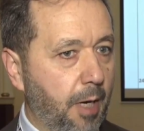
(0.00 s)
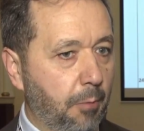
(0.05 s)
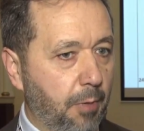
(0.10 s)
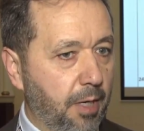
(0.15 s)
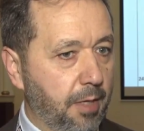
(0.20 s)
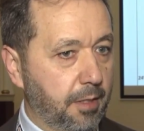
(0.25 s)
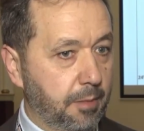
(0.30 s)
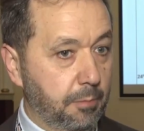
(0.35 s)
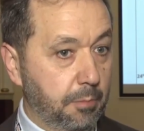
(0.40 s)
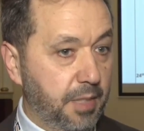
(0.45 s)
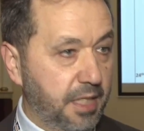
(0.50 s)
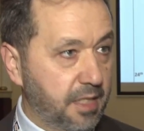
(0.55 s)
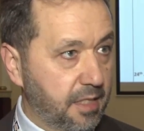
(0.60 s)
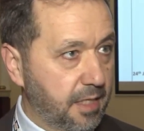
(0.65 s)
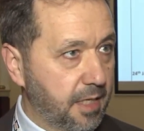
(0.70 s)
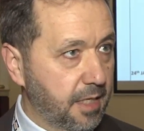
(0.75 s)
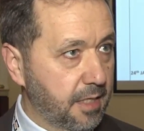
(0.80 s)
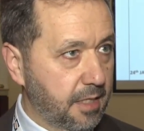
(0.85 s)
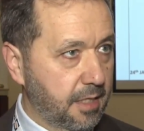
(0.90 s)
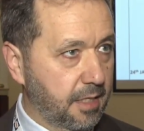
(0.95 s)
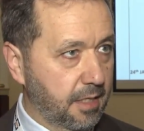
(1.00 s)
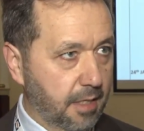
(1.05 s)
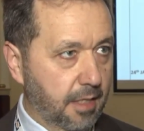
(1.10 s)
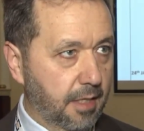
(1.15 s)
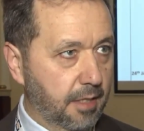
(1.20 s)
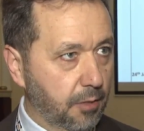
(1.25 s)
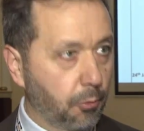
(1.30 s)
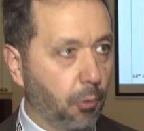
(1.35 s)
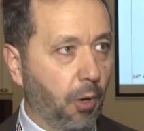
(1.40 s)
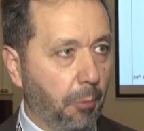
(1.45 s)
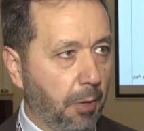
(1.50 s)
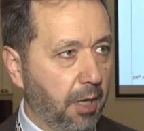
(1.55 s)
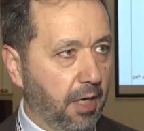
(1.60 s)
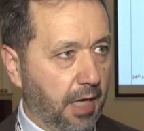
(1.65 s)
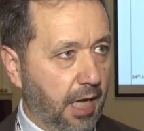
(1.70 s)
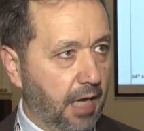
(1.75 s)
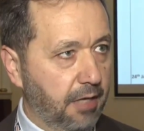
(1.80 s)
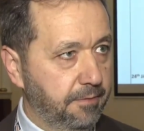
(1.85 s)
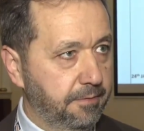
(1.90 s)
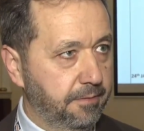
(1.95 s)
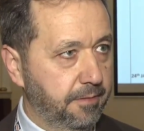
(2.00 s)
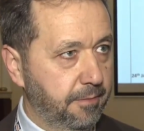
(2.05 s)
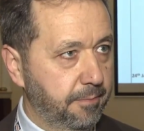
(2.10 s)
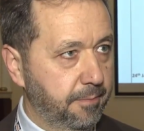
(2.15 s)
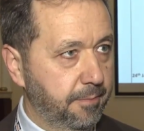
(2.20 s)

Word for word: our business and of our life.